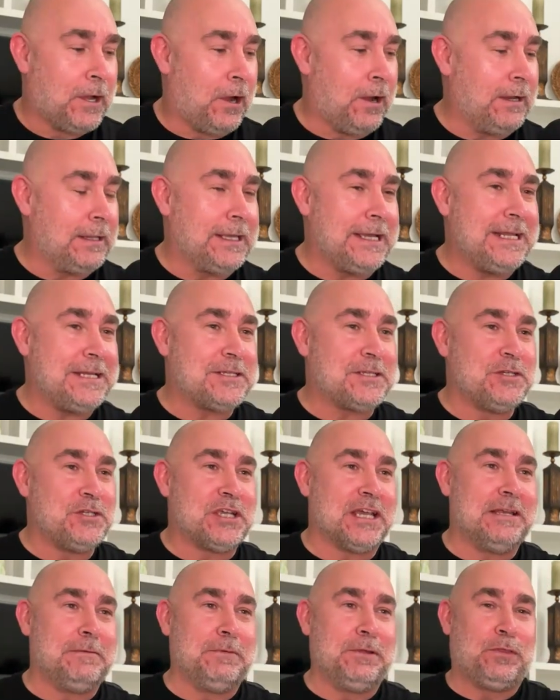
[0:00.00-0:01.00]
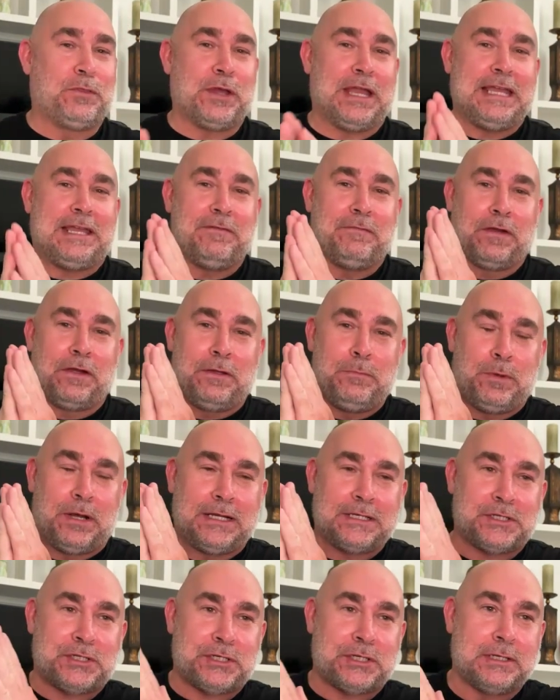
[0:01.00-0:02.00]
All right, ladies and gentlemen, thank you very
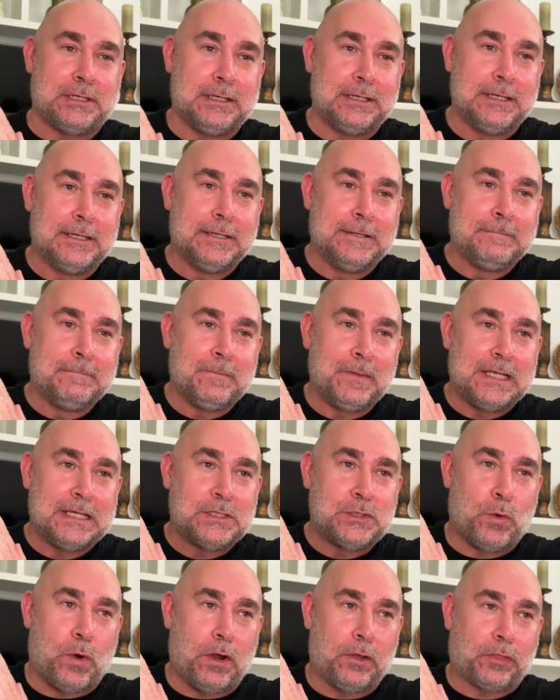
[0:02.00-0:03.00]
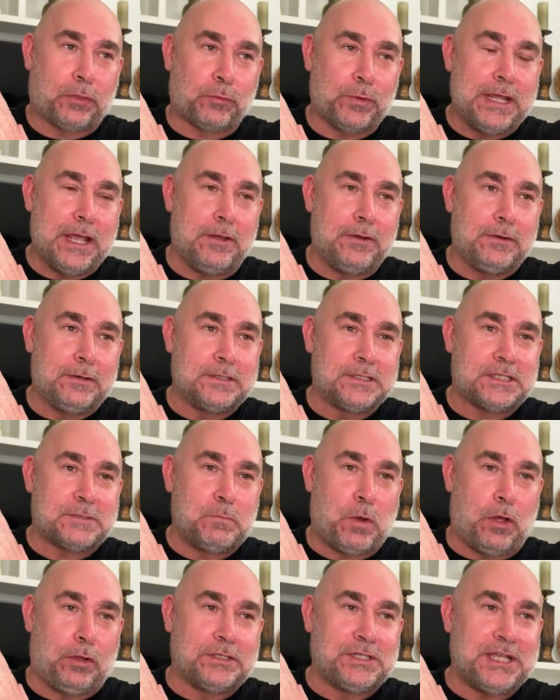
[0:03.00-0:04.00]
much to our 300 and
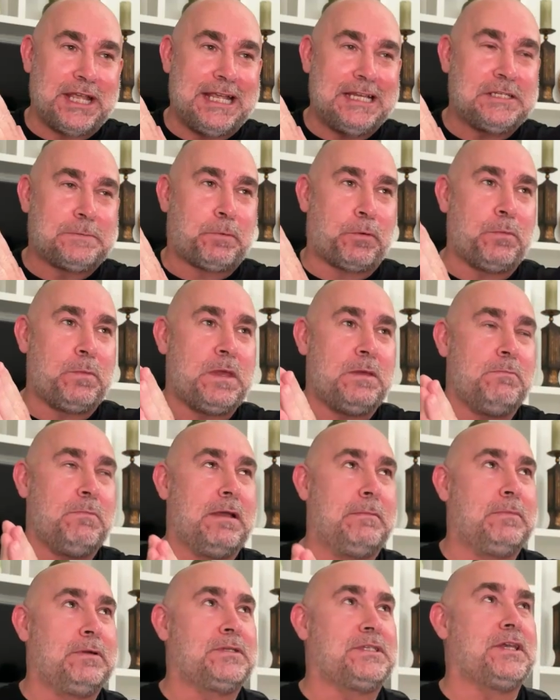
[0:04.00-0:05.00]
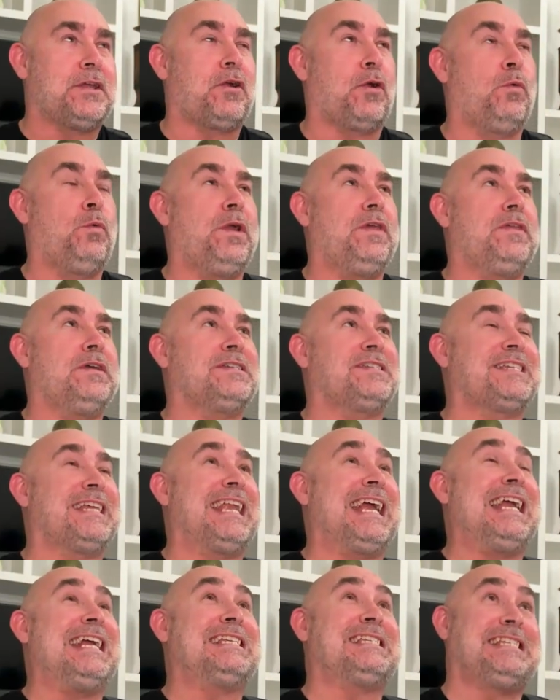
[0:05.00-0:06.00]
small change premium members that are with us.
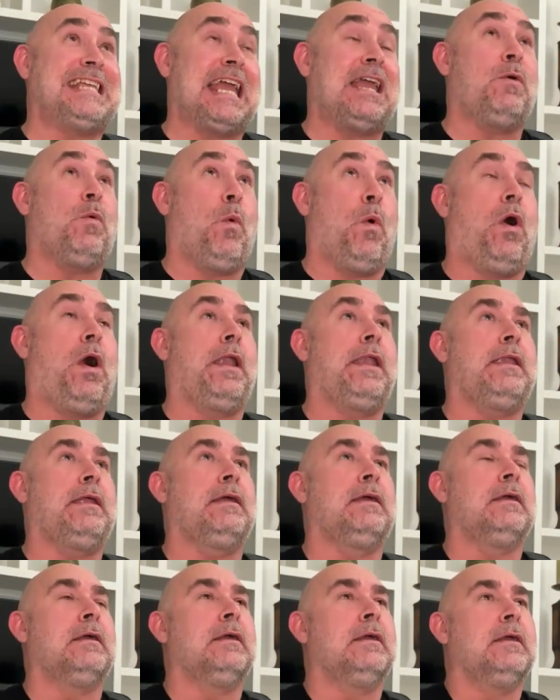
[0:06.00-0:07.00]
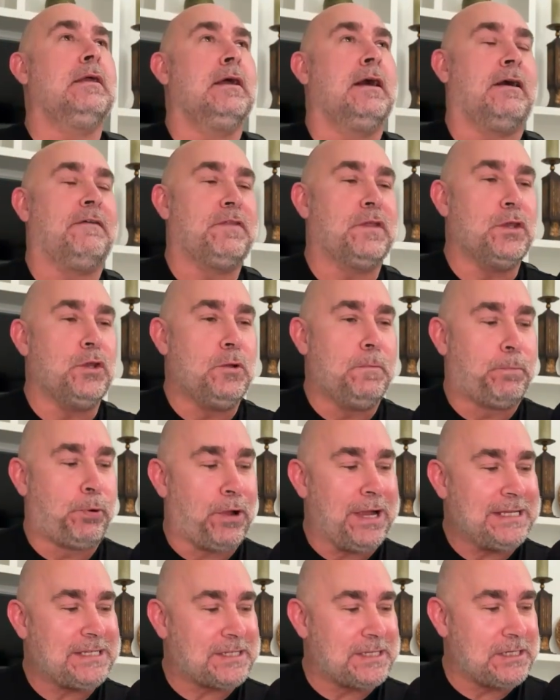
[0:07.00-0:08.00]
Today is day one of the new
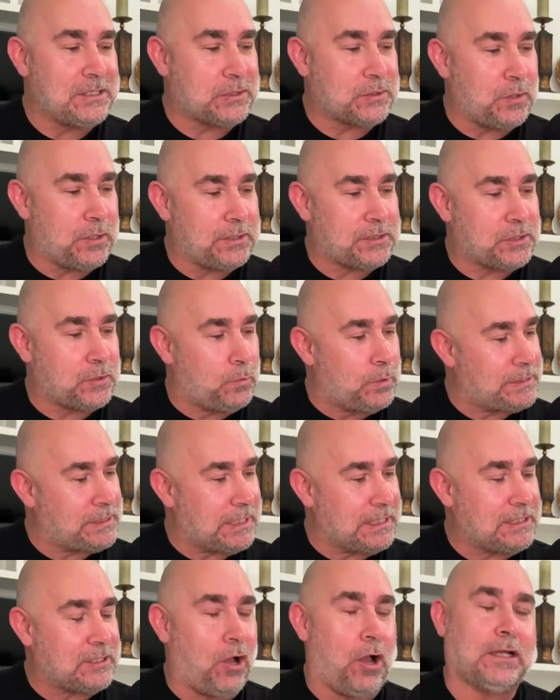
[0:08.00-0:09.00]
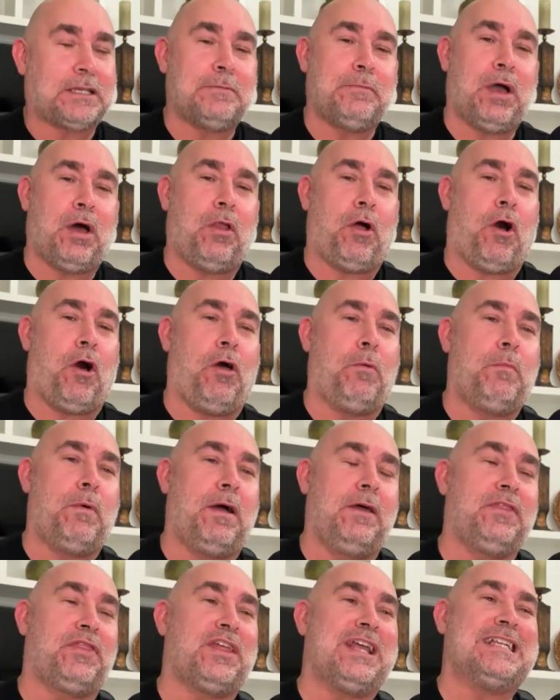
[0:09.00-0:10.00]
pricing structure, which I talked about all
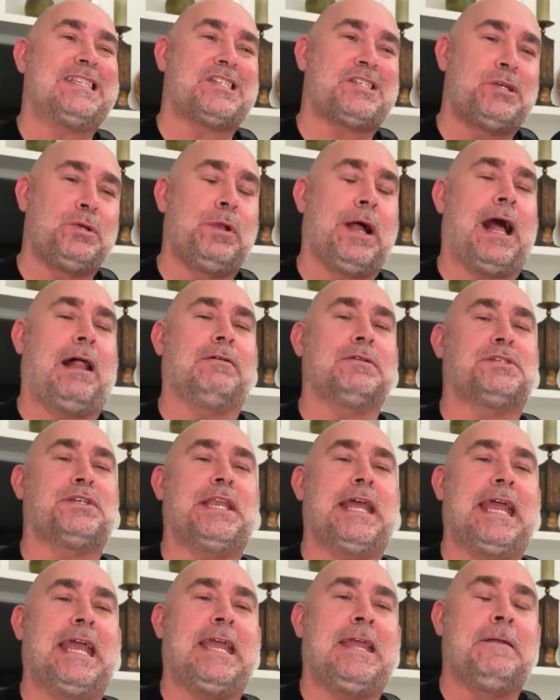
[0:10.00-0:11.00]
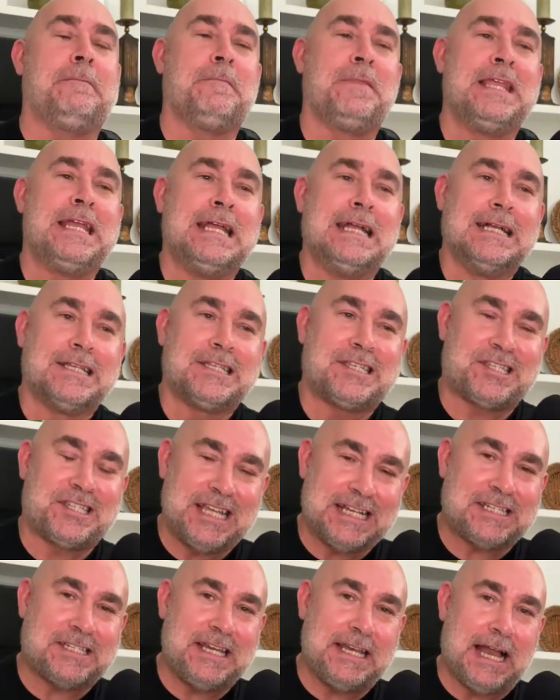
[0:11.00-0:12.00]
month. It's $2 a day,
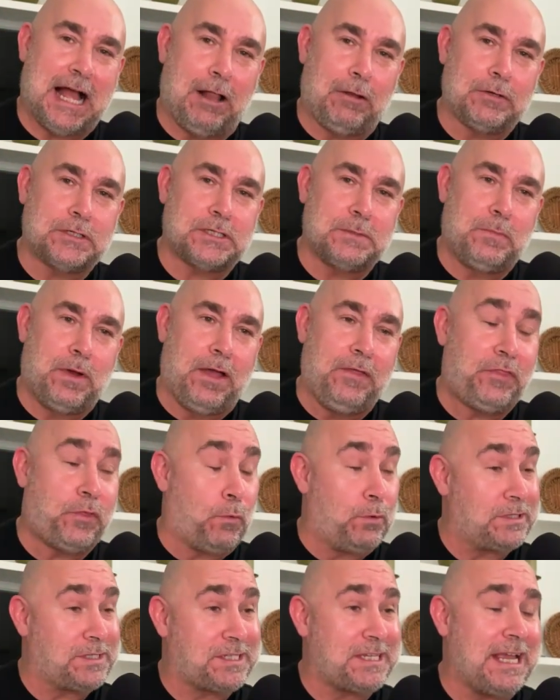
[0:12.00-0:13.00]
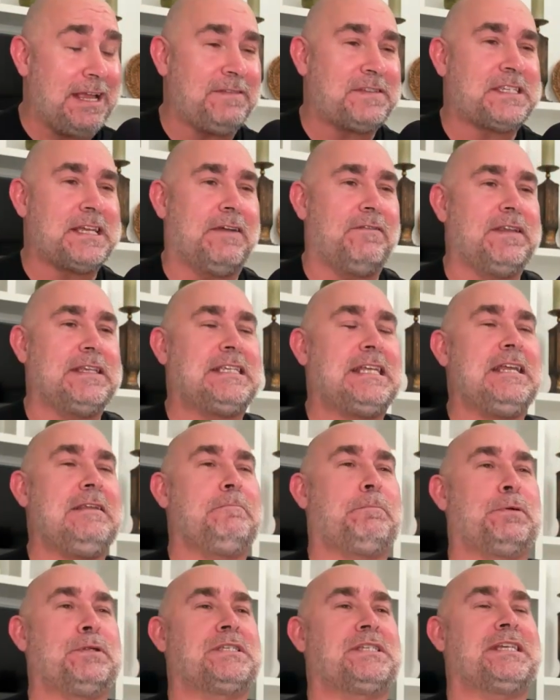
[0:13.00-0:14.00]
$60 a month, or save
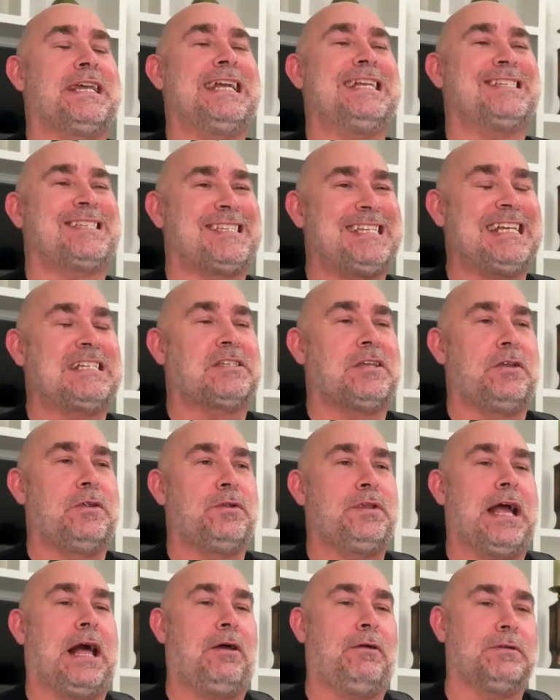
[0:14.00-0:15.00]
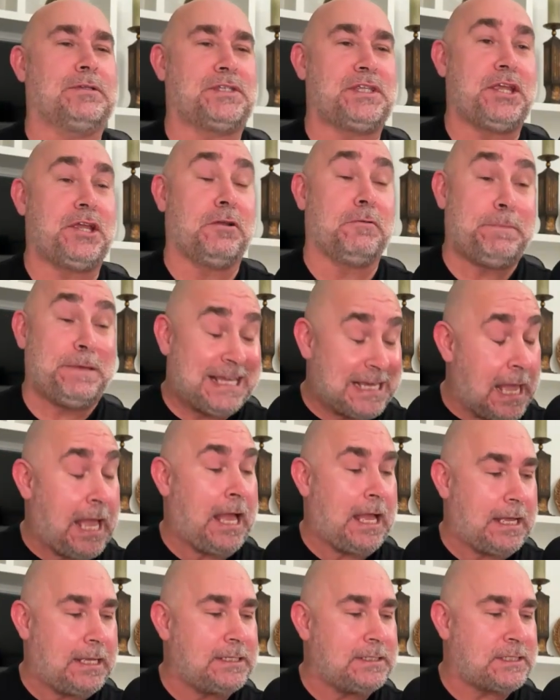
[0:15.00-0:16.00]
17%, $600 a year
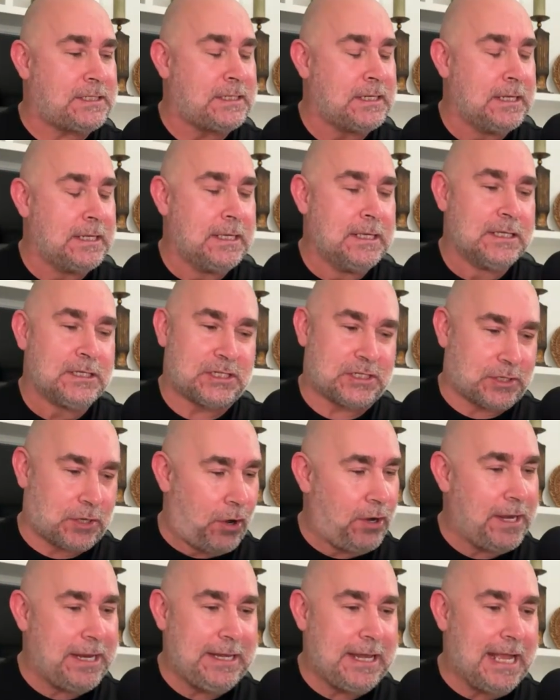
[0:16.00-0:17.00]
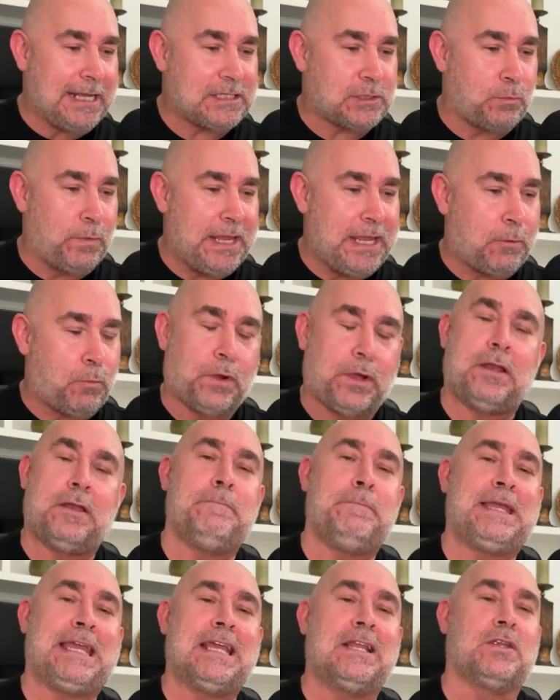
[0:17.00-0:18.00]
because starting next week, we're going to
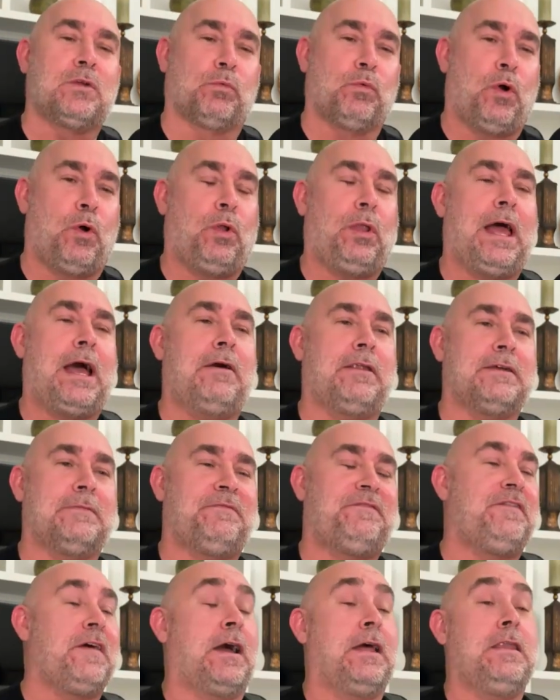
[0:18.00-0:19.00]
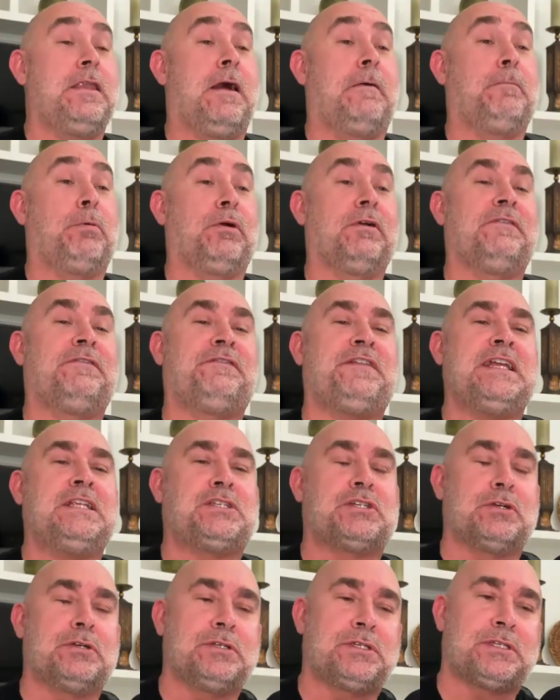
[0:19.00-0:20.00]
begin to roll out a, a number of
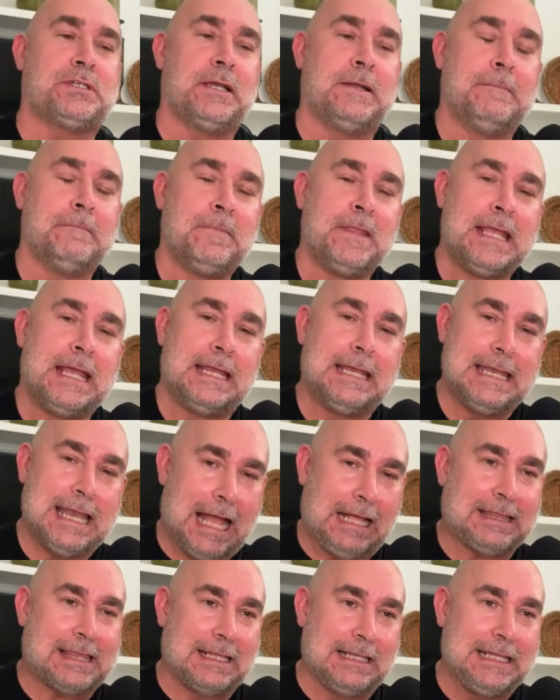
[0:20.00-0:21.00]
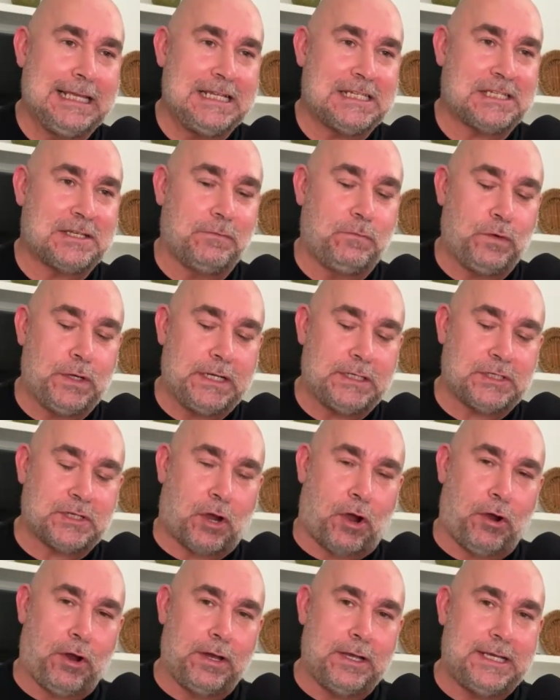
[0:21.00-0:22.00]
features, not the least of which
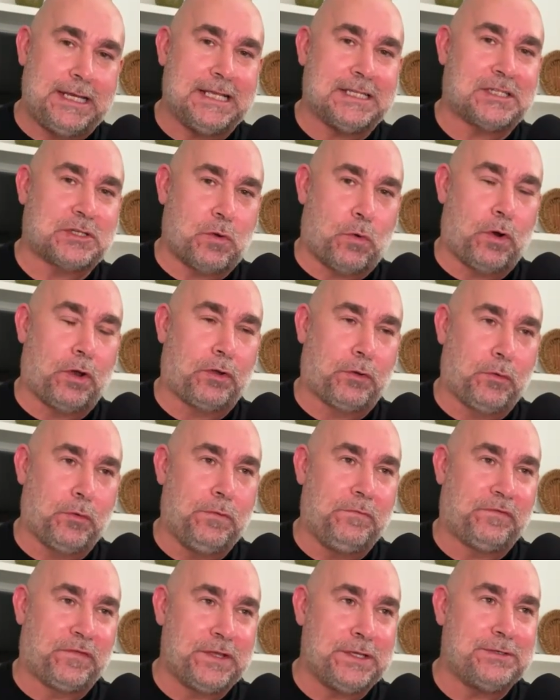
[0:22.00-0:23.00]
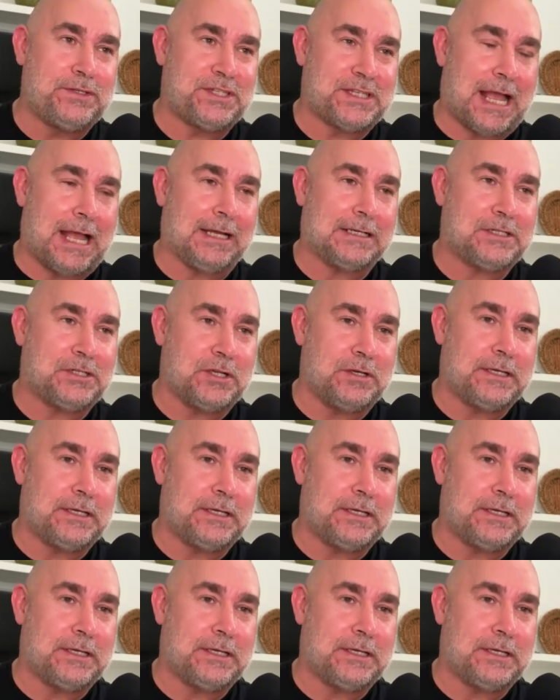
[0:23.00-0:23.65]
are a Discord group for you stock